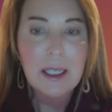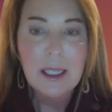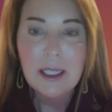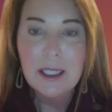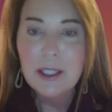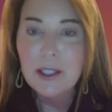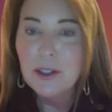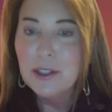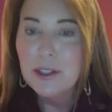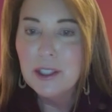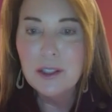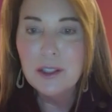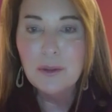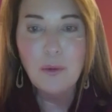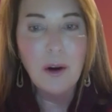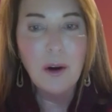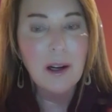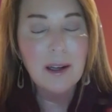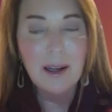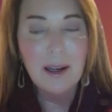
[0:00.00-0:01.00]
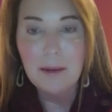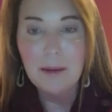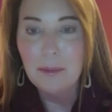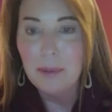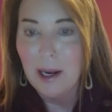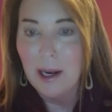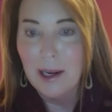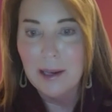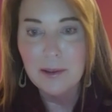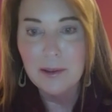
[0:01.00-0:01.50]
you just walk on
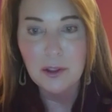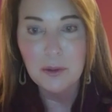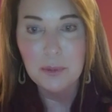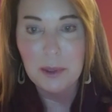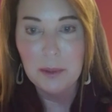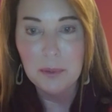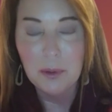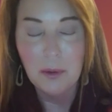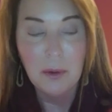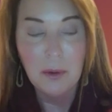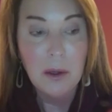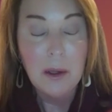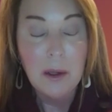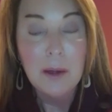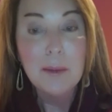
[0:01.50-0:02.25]
by those people.